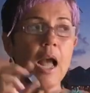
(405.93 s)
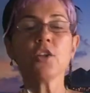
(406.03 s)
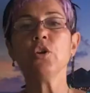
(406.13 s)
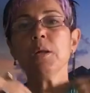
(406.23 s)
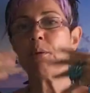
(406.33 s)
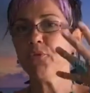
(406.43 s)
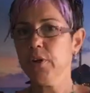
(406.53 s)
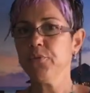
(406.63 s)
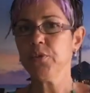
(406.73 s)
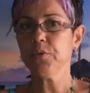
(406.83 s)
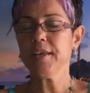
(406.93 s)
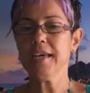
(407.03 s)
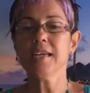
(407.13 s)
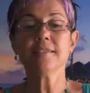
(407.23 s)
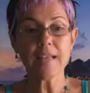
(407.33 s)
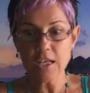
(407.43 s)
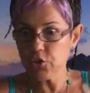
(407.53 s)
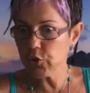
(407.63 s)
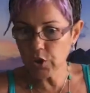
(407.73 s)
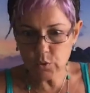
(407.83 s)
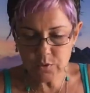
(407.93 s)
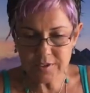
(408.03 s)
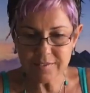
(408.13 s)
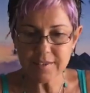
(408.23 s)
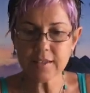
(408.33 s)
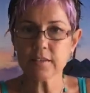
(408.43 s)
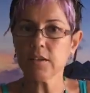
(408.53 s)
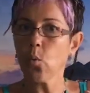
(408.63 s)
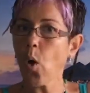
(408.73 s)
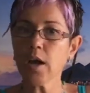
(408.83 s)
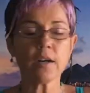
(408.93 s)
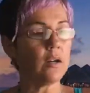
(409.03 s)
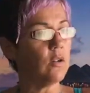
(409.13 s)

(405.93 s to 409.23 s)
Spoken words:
you leave it for a few days and you notice that the water